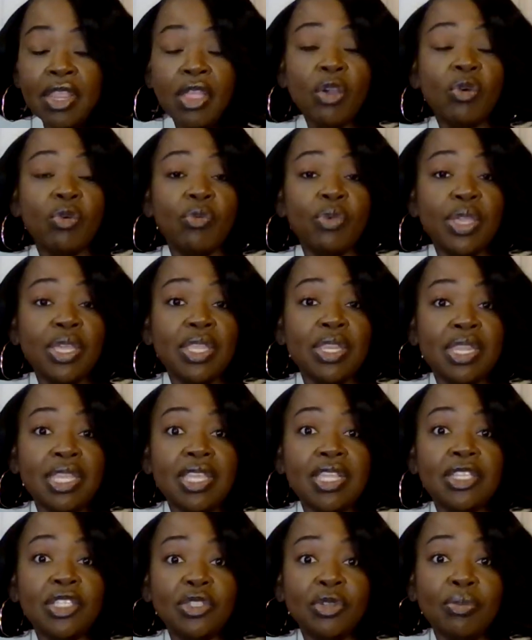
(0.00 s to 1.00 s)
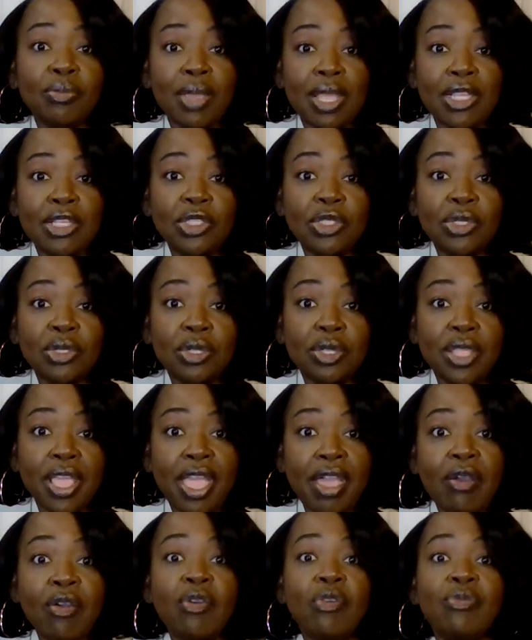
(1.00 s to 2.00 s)
we need to make sure
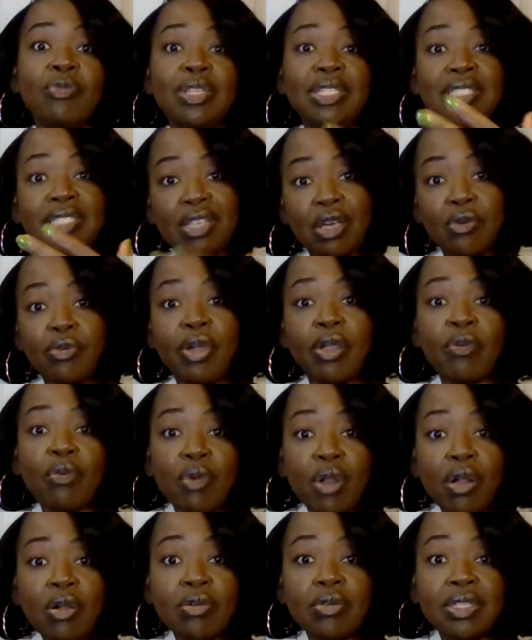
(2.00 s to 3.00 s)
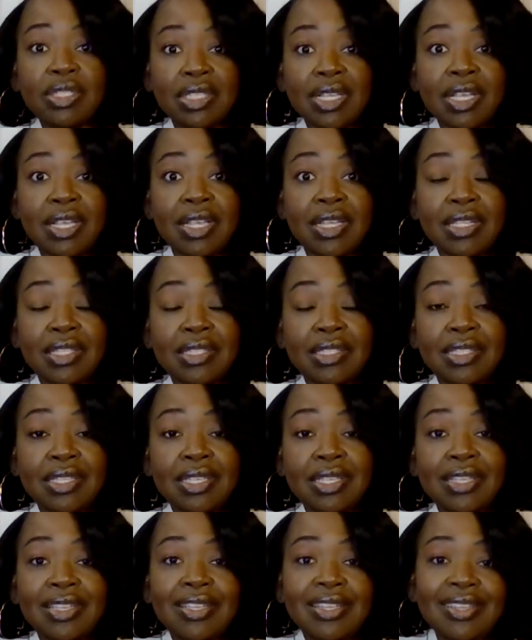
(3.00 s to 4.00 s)
that when someone wrongs us,
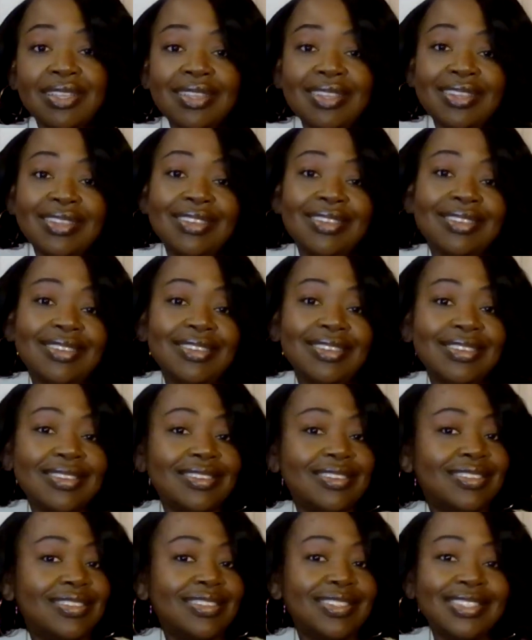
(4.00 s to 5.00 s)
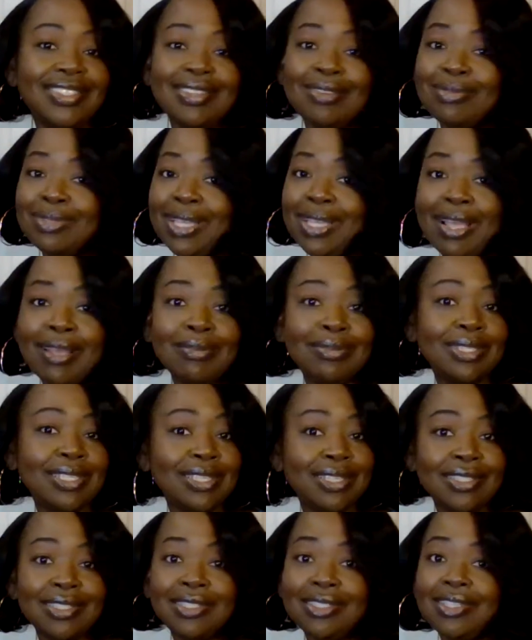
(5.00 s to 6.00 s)
sometimes
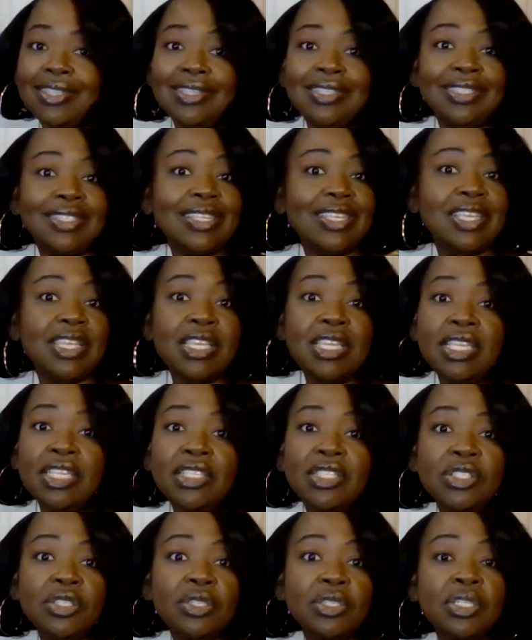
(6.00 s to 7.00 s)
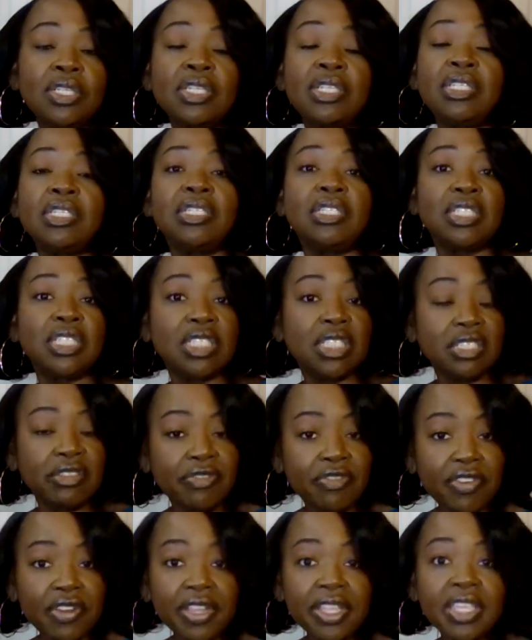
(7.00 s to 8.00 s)
it's easier just to
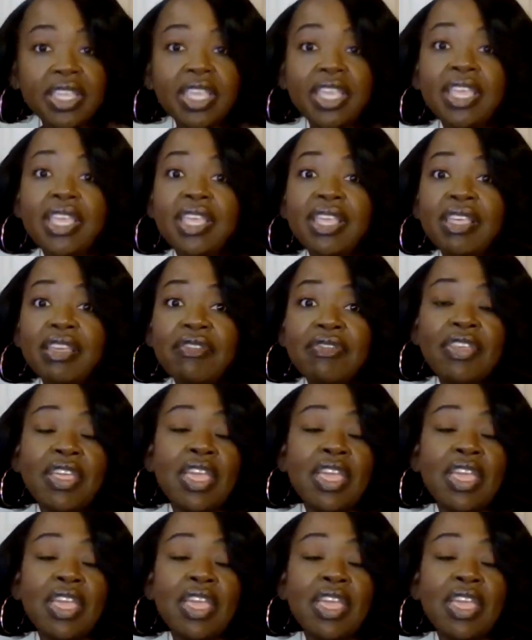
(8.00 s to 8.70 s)
forgive